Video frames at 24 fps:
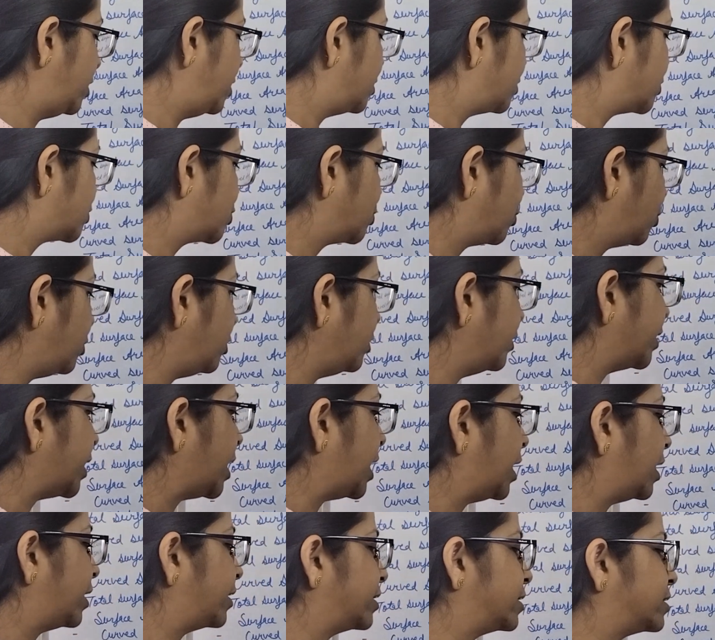So
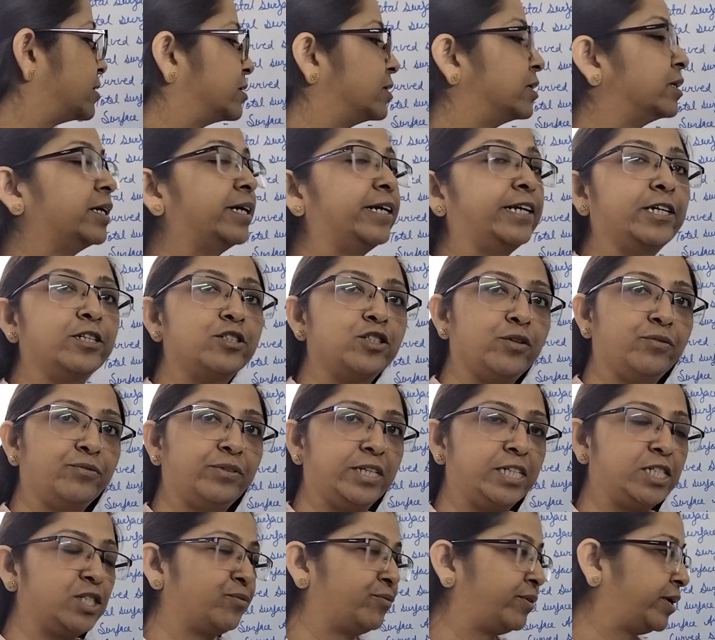R is the radius of the
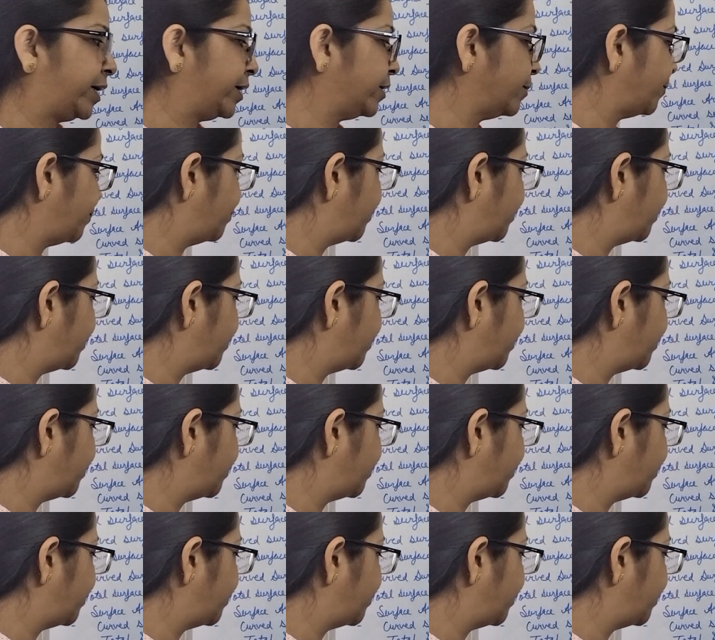sphere.